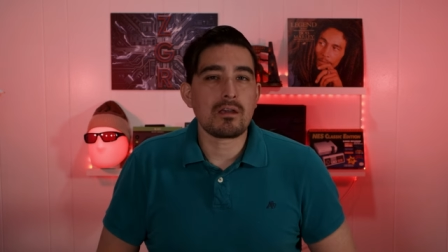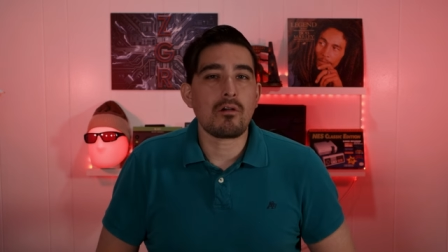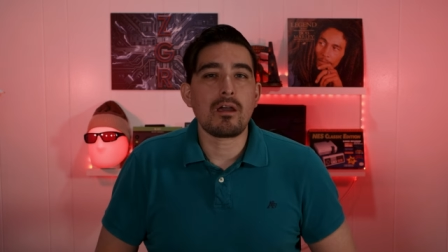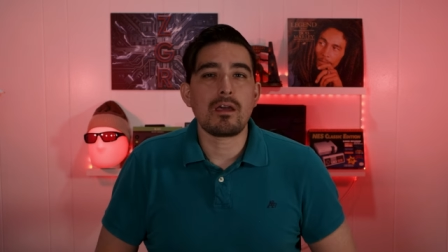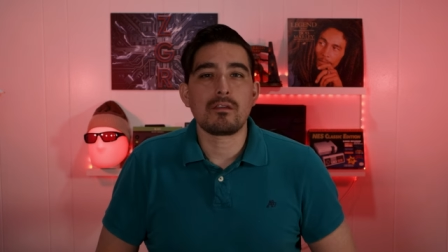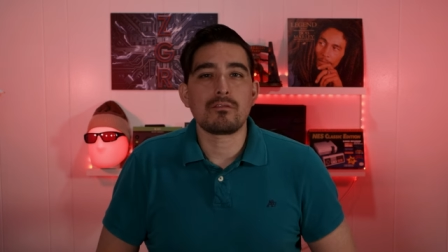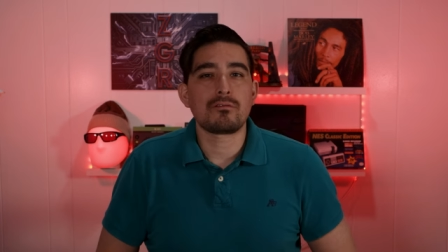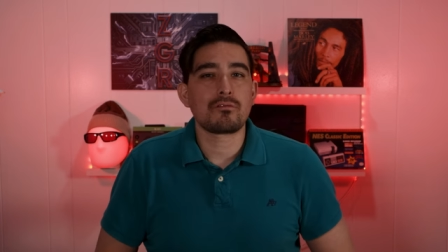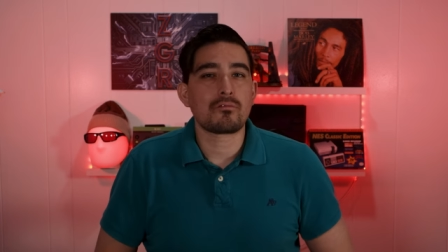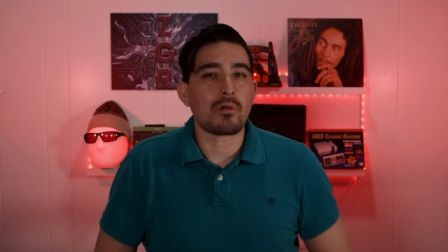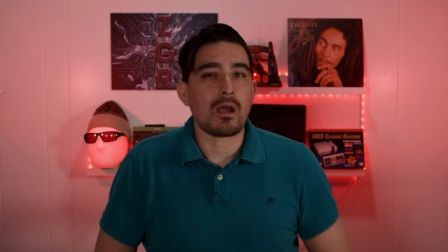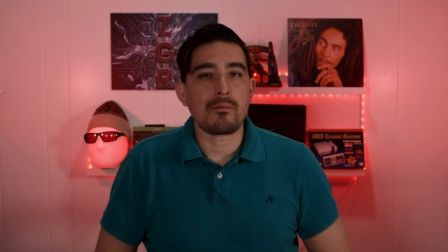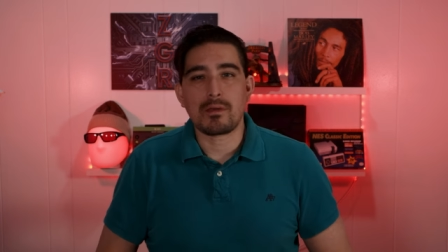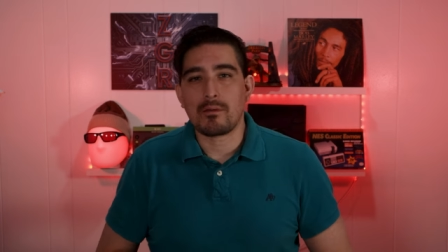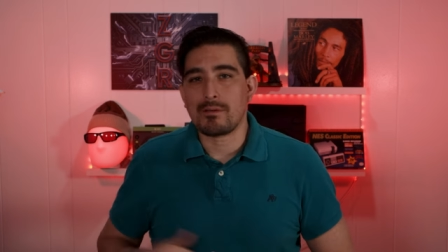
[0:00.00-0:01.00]
Go ahead and
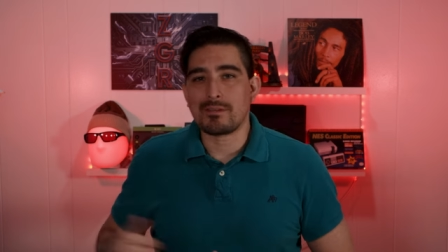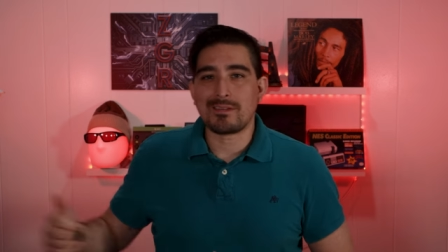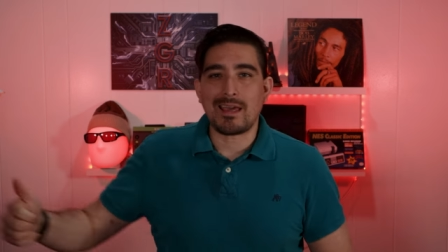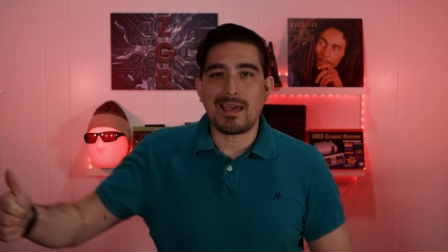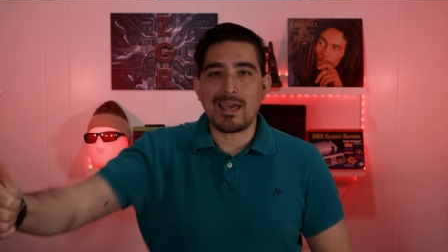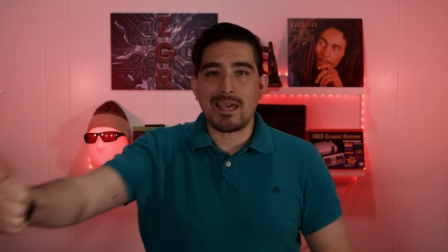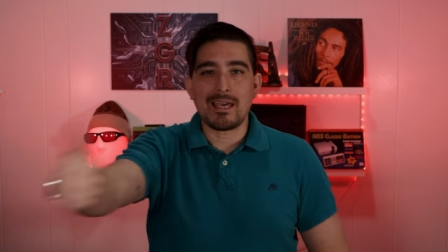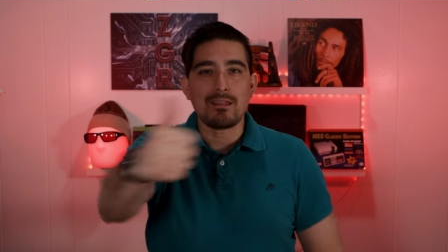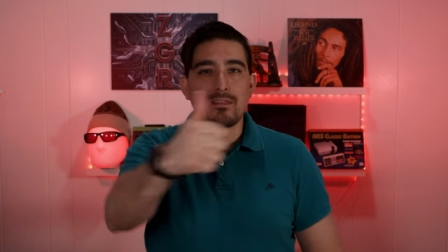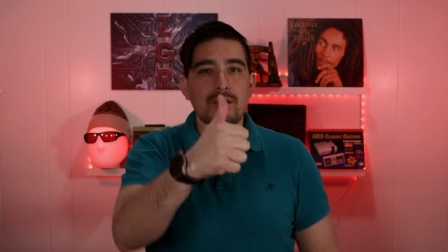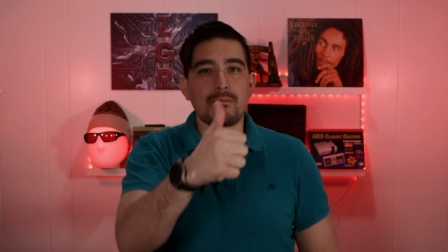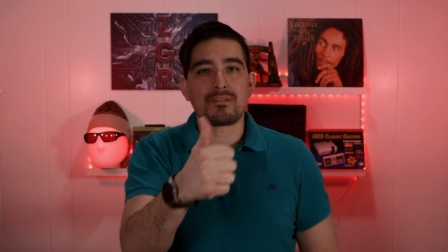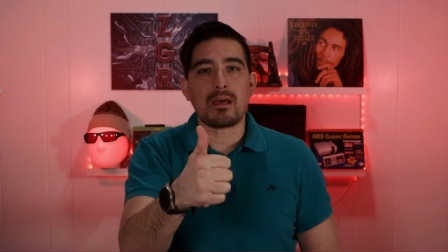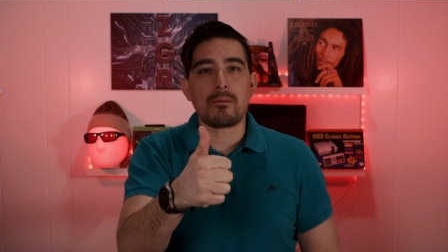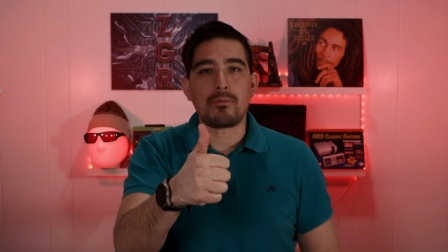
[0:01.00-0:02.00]
subscribe. Give us a
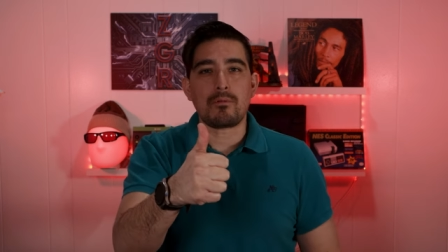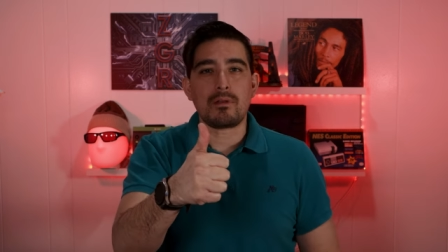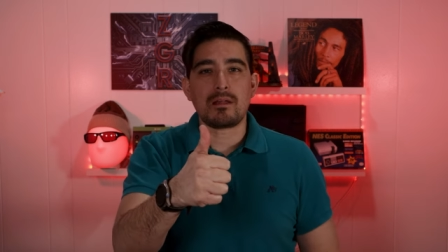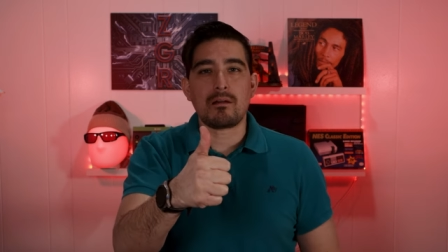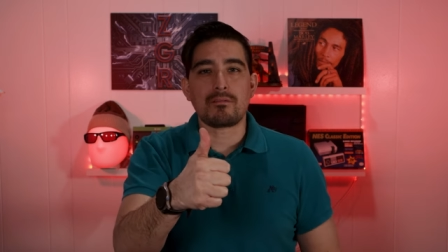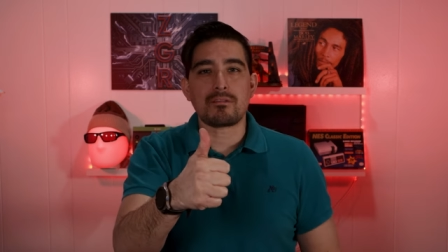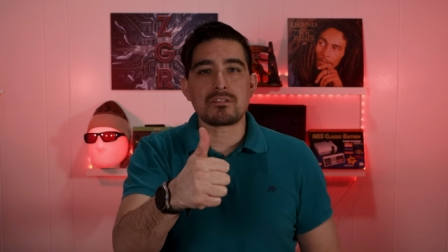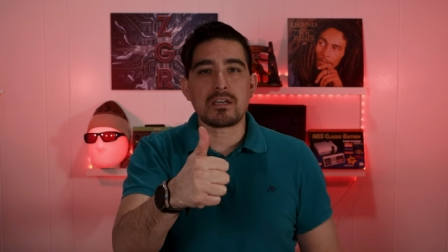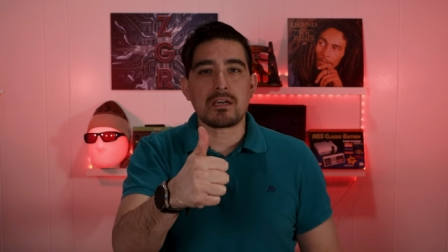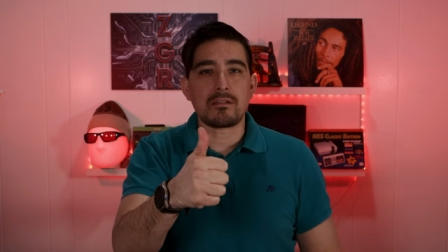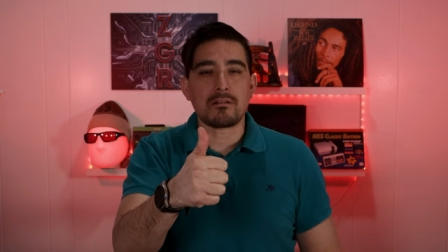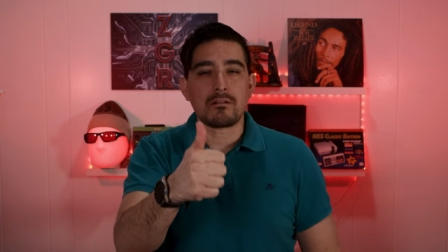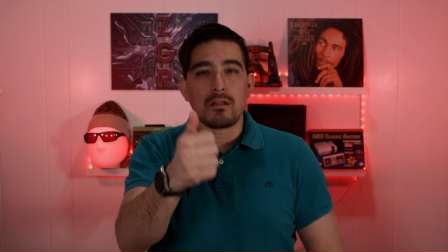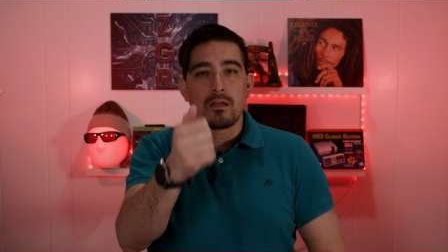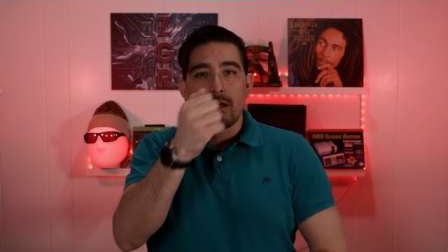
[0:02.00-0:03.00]
thumbs up. It really helps the
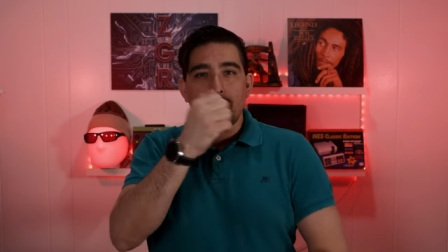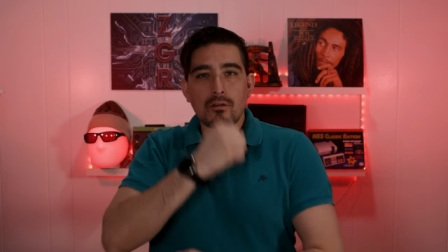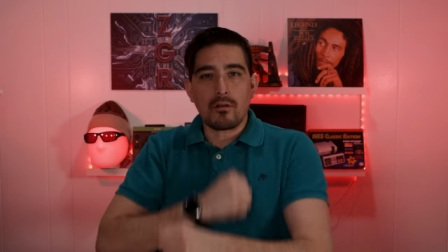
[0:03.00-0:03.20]
channel.